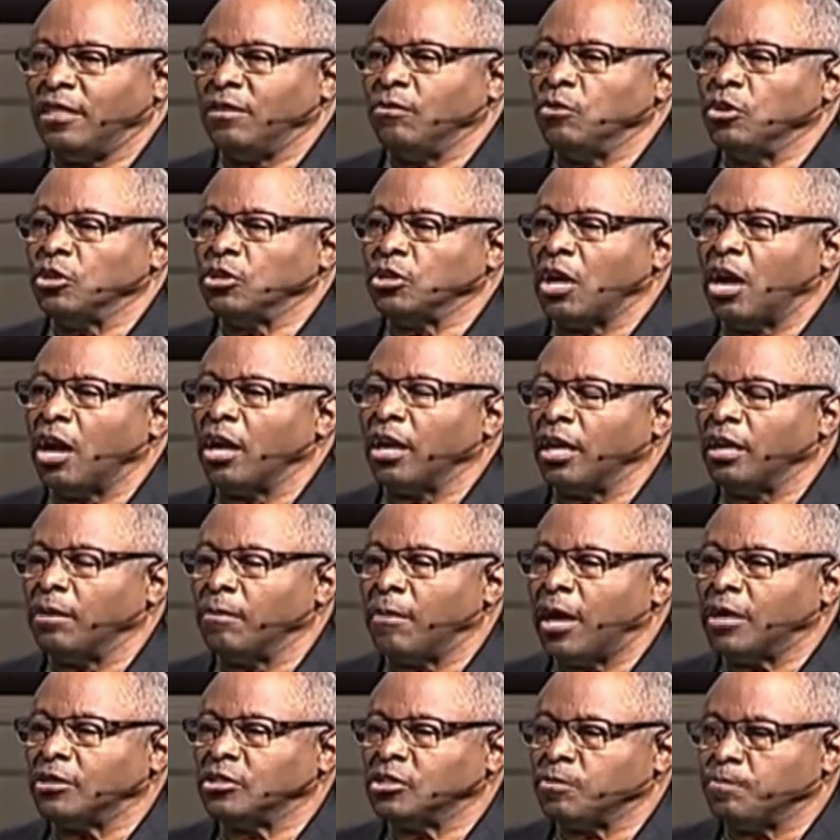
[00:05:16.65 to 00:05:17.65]
We're talking
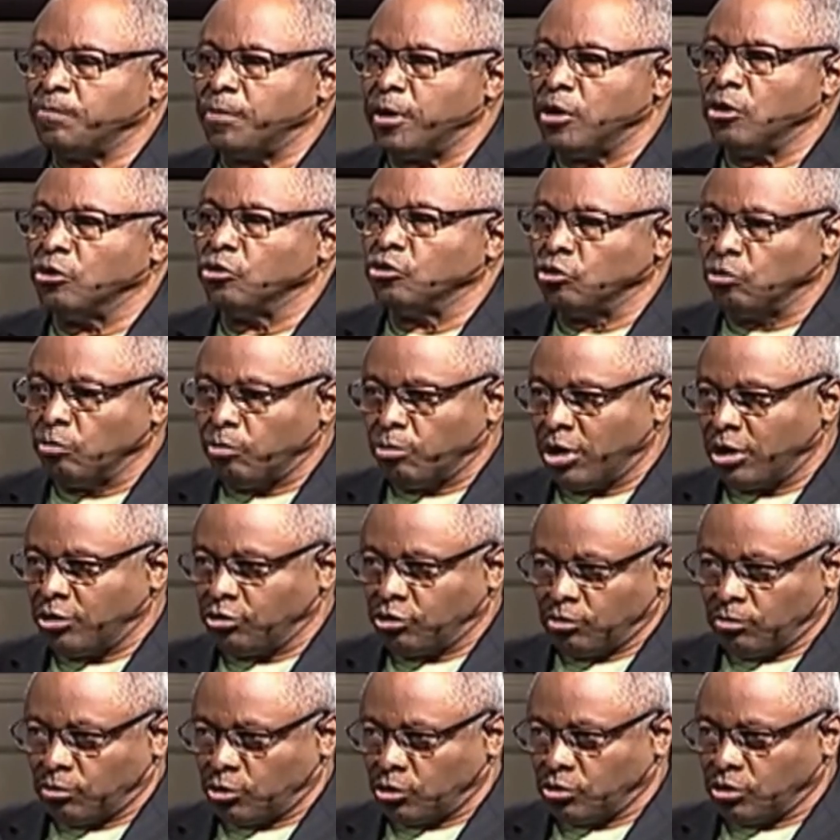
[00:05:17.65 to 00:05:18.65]
about spiritual
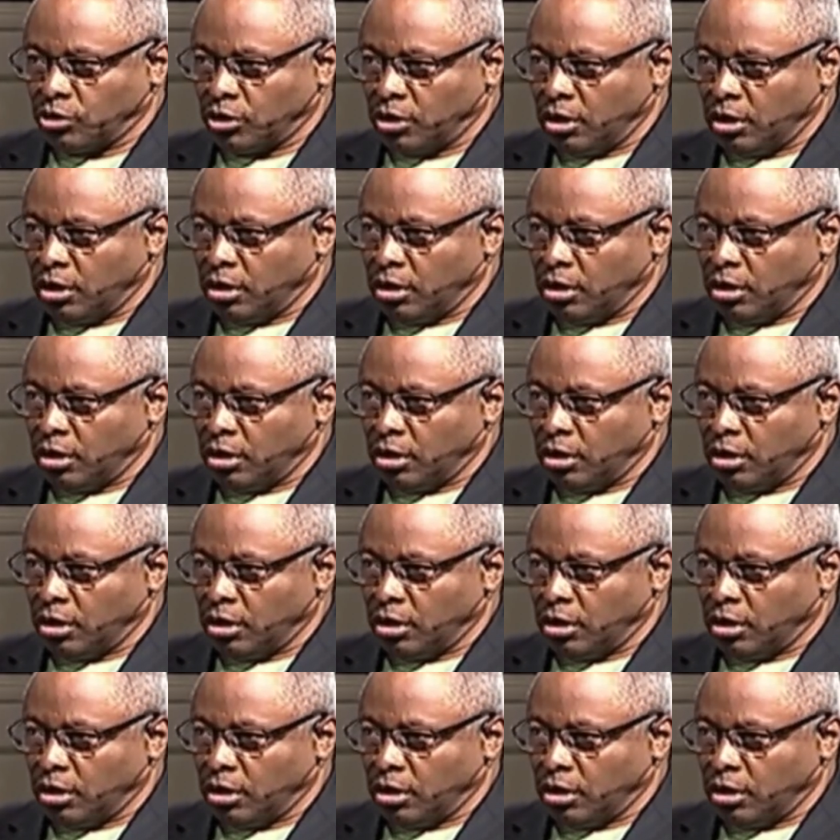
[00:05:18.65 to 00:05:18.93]
principles.